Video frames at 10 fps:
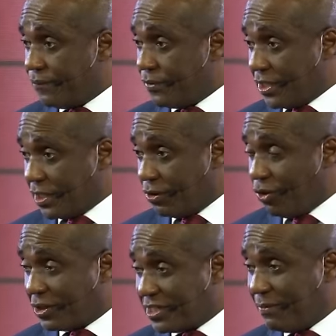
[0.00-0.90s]
They said,
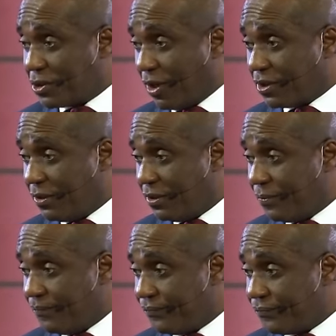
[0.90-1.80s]
your dream is what?
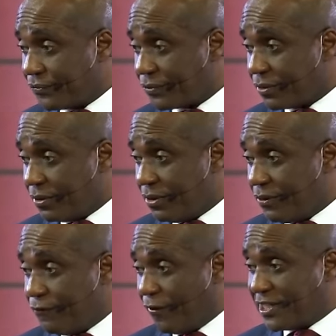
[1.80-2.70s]

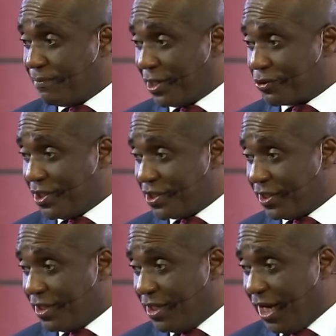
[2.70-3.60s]
14 by 20.
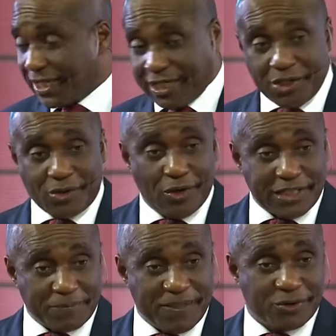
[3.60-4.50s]
And then the
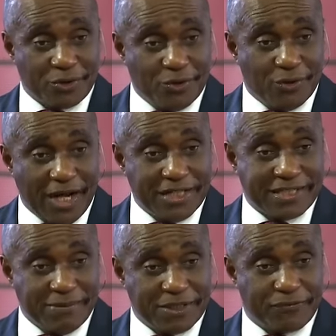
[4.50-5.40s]
closest person to you, his
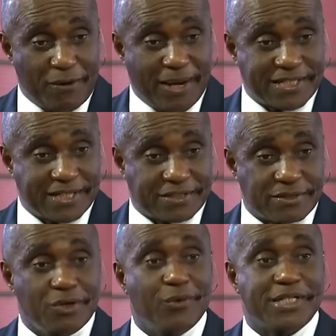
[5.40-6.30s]
dream is 4 by 6.
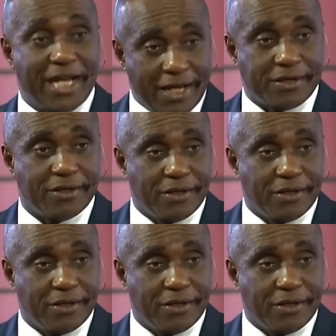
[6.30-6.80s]
You will die.